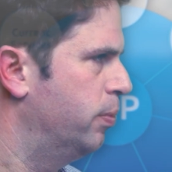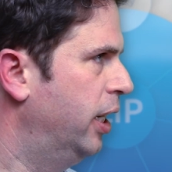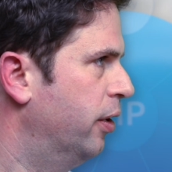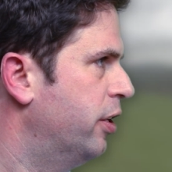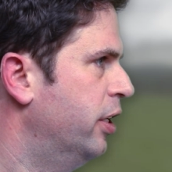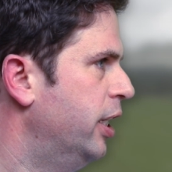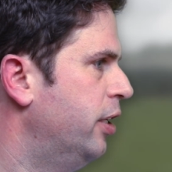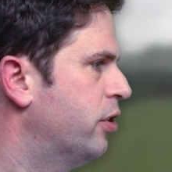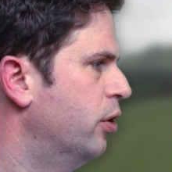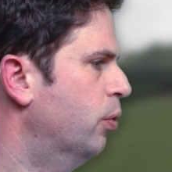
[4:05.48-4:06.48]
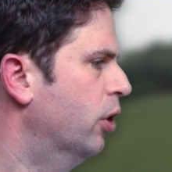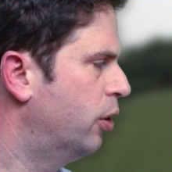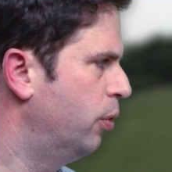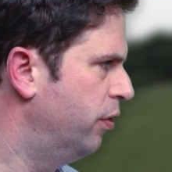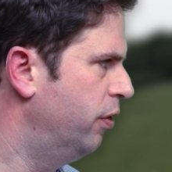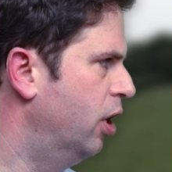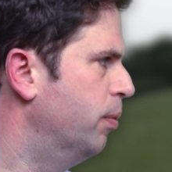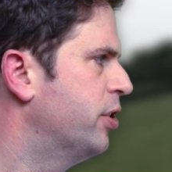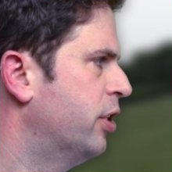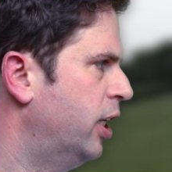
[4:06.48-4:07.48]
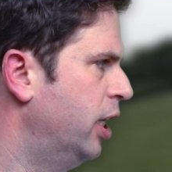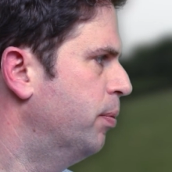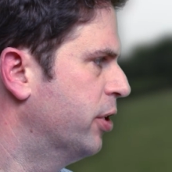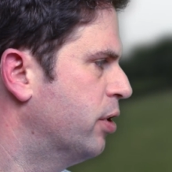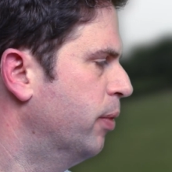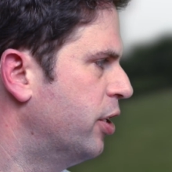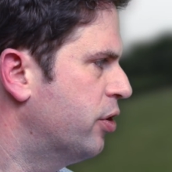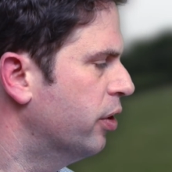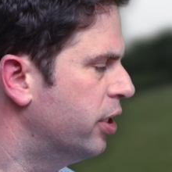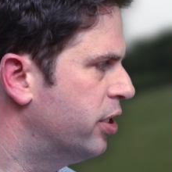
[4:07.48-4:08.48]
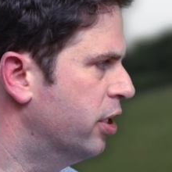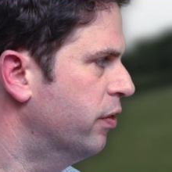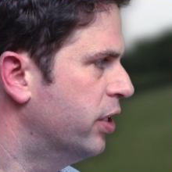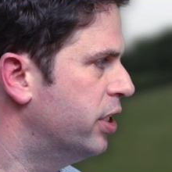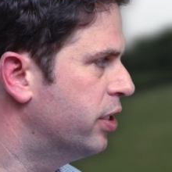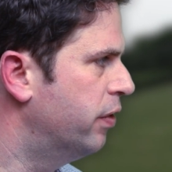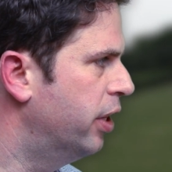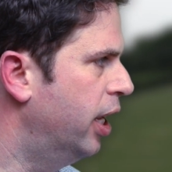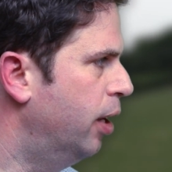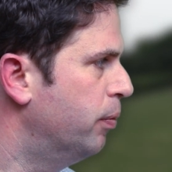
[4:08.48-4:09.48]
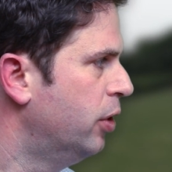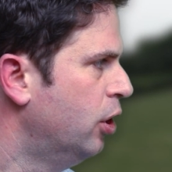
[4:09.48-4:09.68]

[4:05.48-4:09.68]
about the need to work with farmers and keepers to make sure this service is for them.